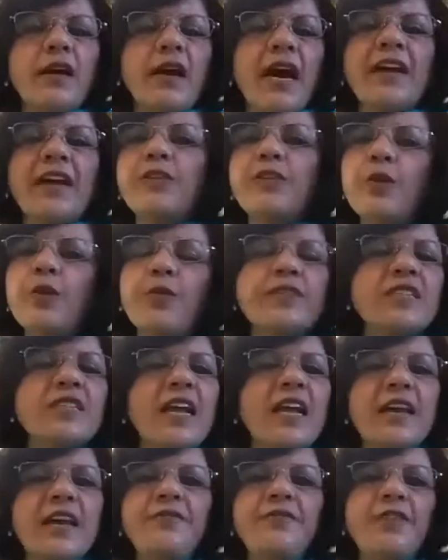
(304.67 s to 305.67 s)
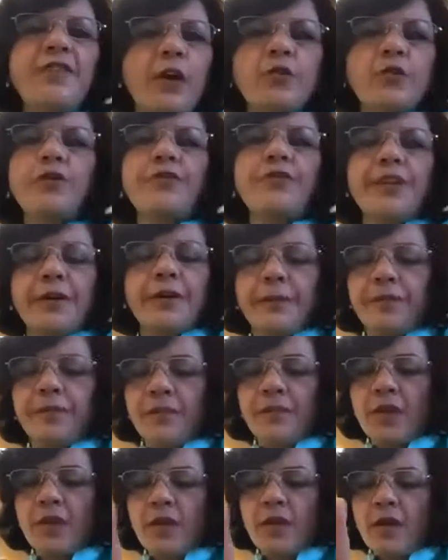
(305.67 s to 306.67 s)
and threw his life out of gear.
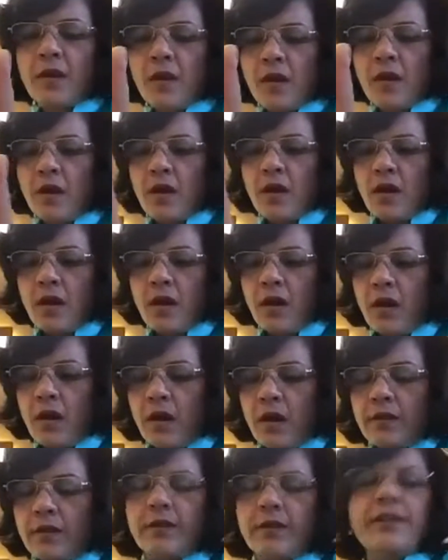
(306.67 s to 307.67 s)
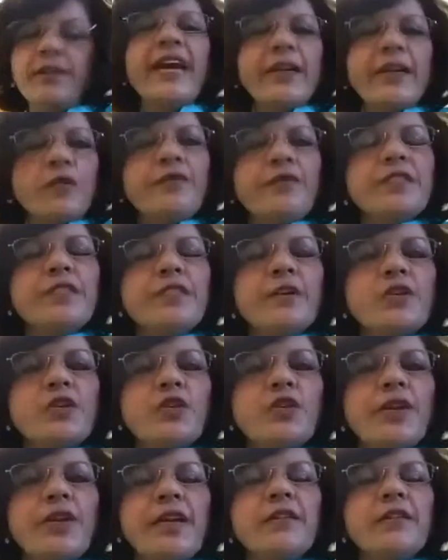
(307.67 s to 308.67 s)
The date of his
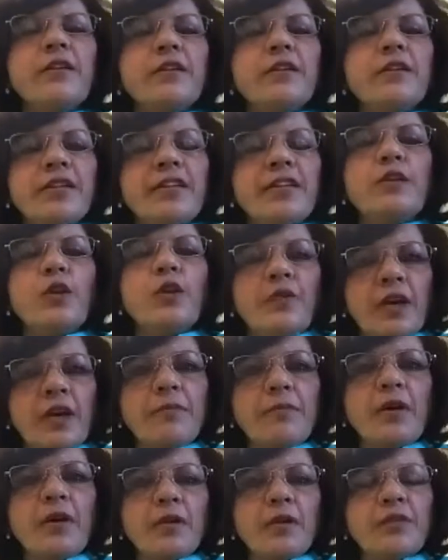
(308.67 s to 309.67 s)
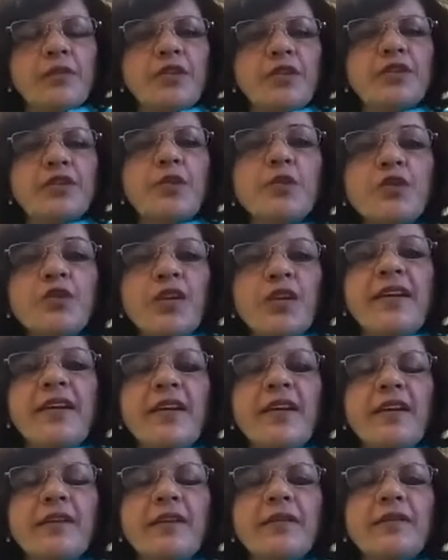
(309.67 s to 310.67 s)
surgery, 13th November, which is
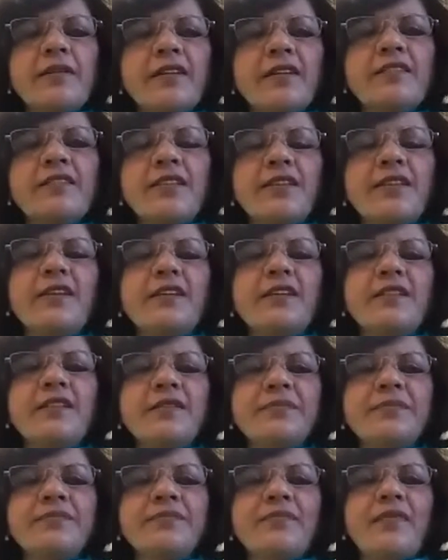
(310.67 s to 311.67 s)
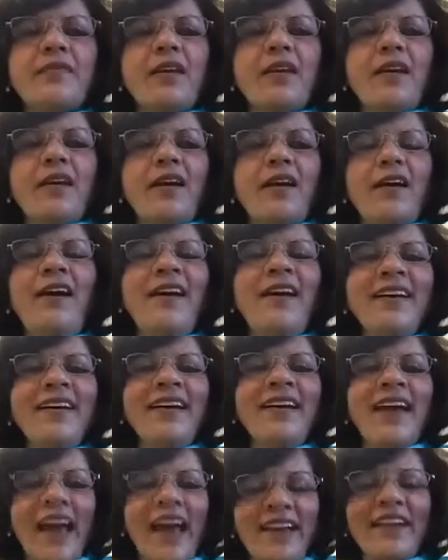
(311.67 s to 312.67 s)
usually considered
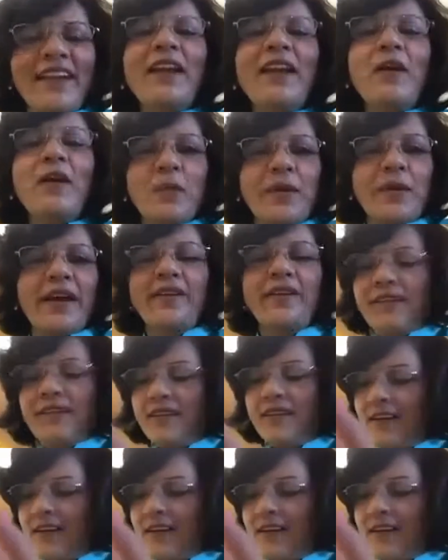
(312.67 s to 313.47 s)
an ill omen,